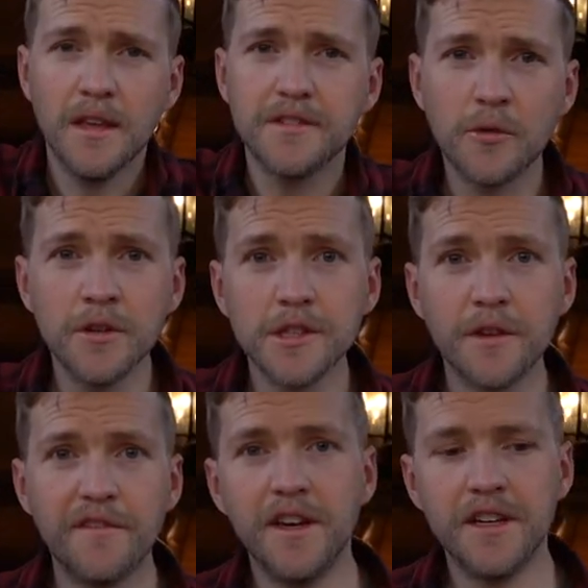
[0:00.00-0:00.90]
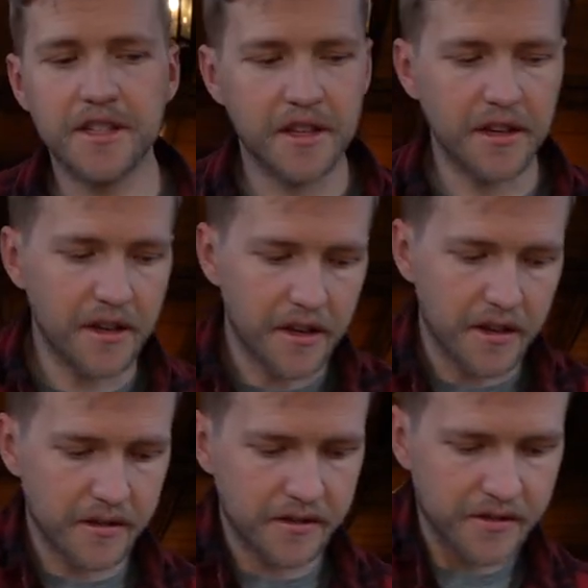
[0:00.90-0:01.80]
So once we finish the
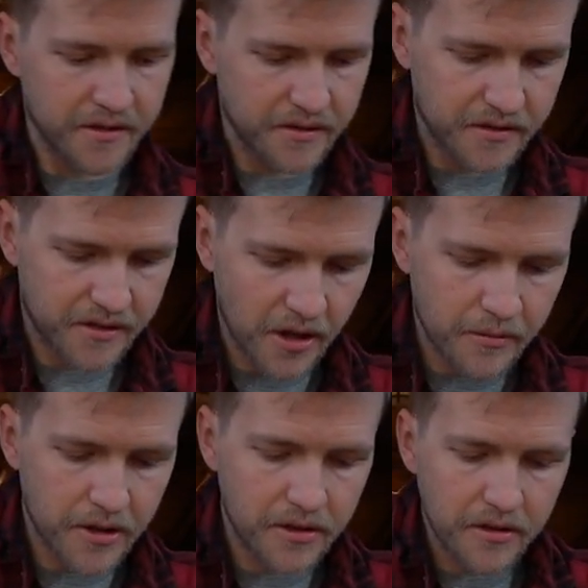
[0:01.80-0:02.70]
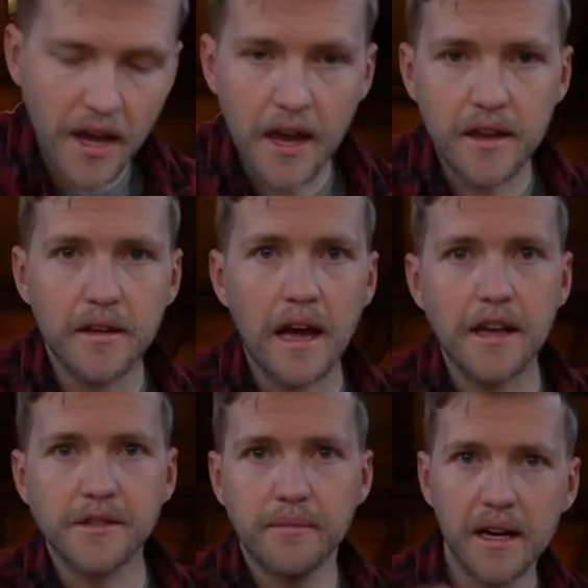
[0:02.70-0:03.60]
summer UK
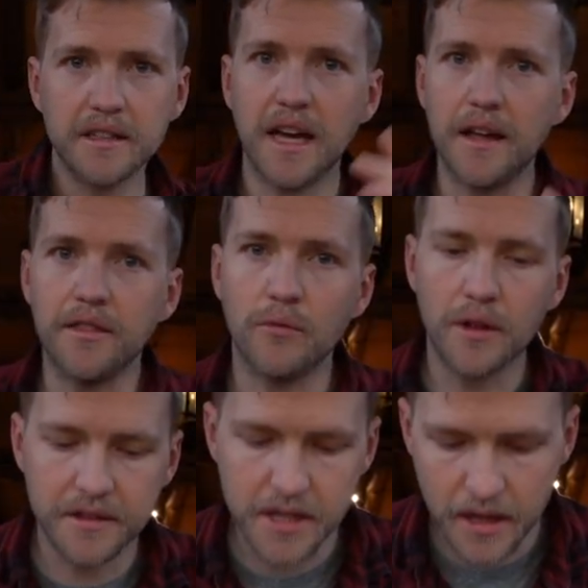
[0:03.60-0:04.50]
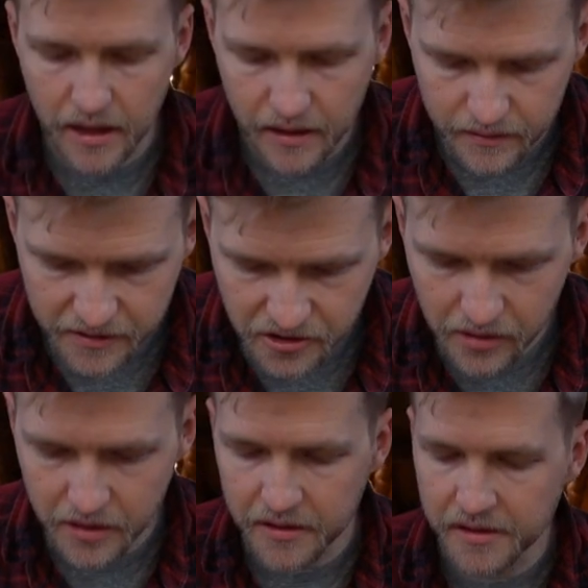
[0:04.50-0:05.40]
aspect and the winter in
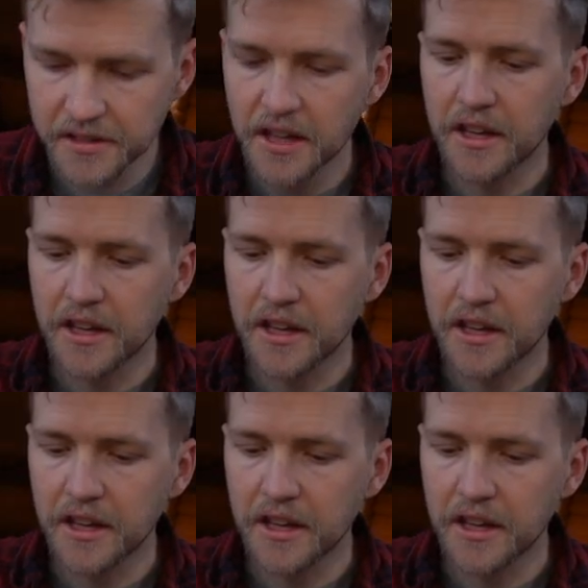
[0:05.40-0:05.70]
Scotland,